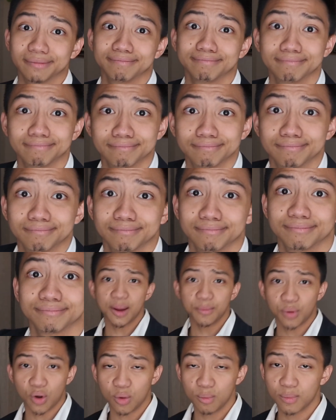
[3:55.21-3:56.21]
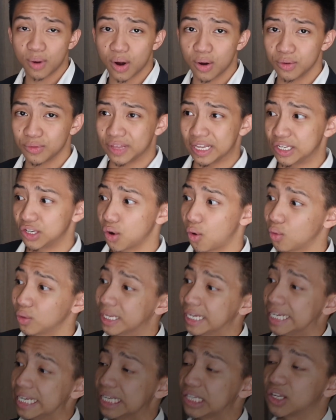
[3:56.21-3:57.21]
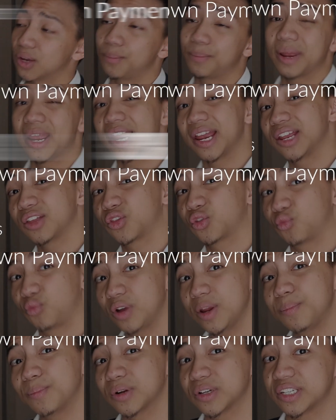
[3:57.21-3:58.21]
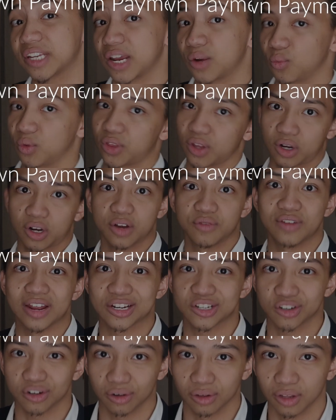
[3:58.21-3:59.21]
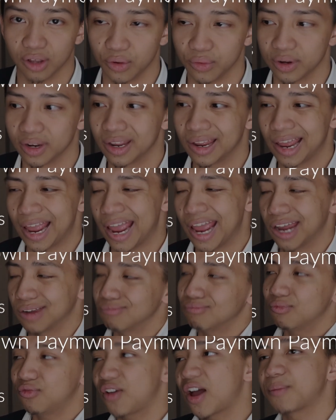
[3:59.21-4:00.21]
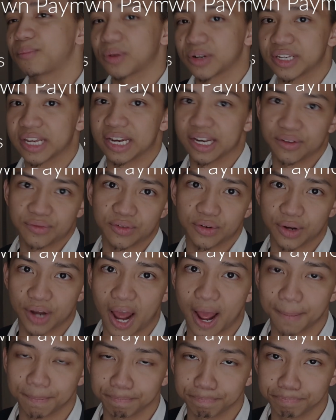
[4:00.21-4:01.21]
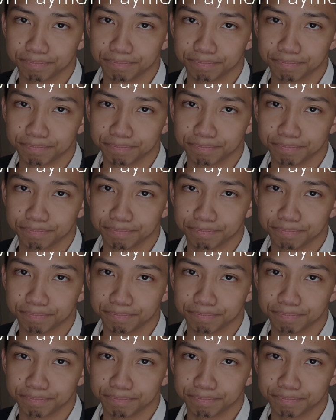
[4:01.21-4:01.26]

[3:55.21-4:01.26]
If you're a first-time home buyer, then you only need to pay 3% with a conventional loan, and 5% if you're not.